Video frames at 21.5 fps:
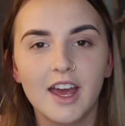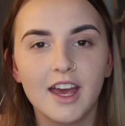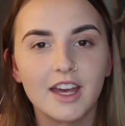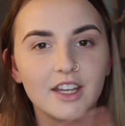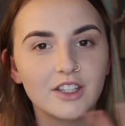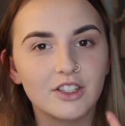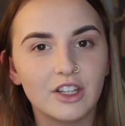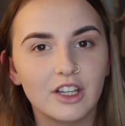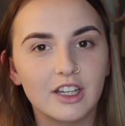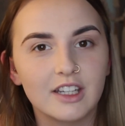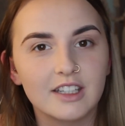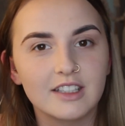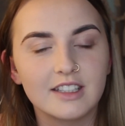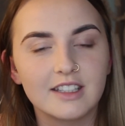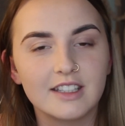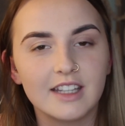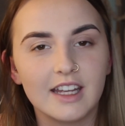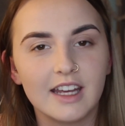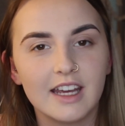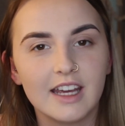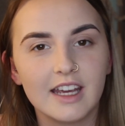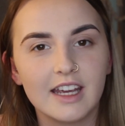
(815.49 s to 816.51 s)
As you can
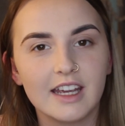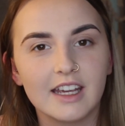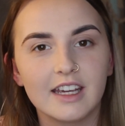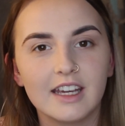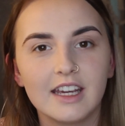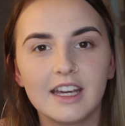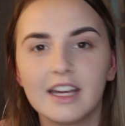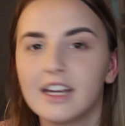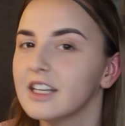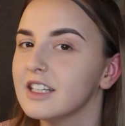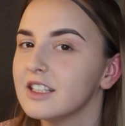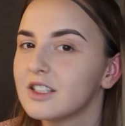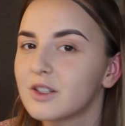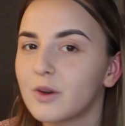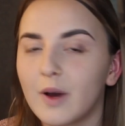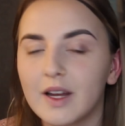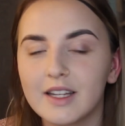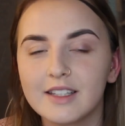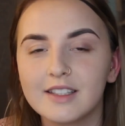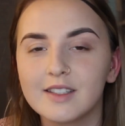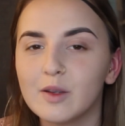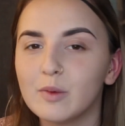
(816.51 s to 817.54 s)
see, it's
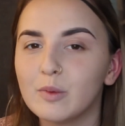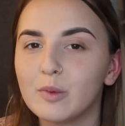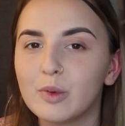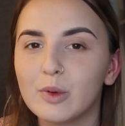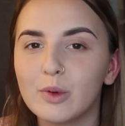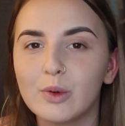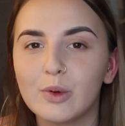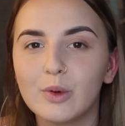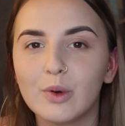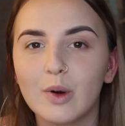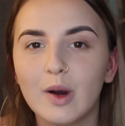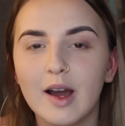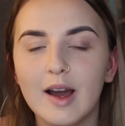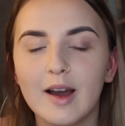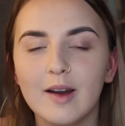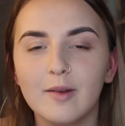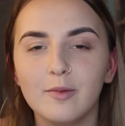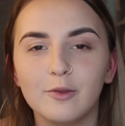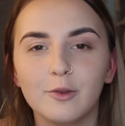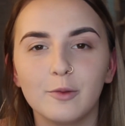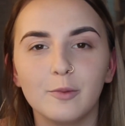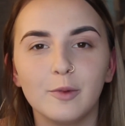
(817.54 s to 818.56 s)
quite simple
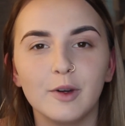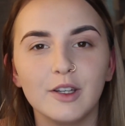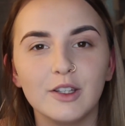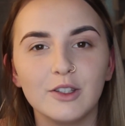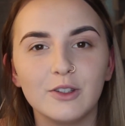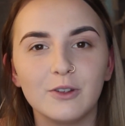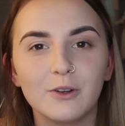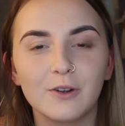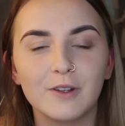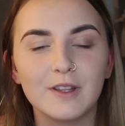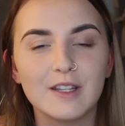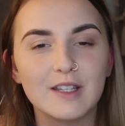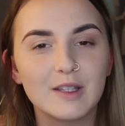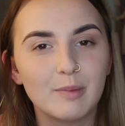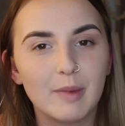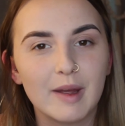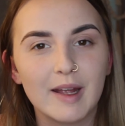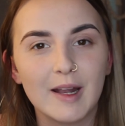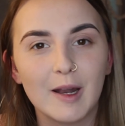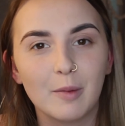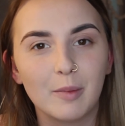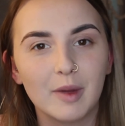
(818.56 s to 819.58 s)
from what you saw in the
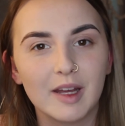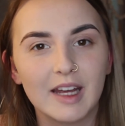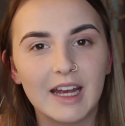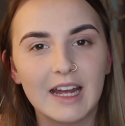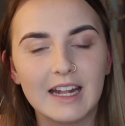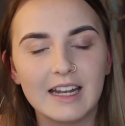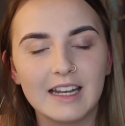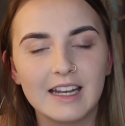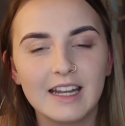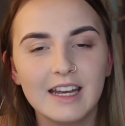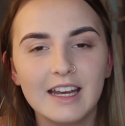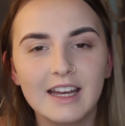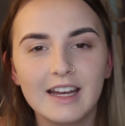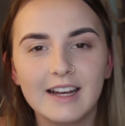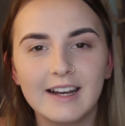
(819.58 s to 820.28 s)
speed up again.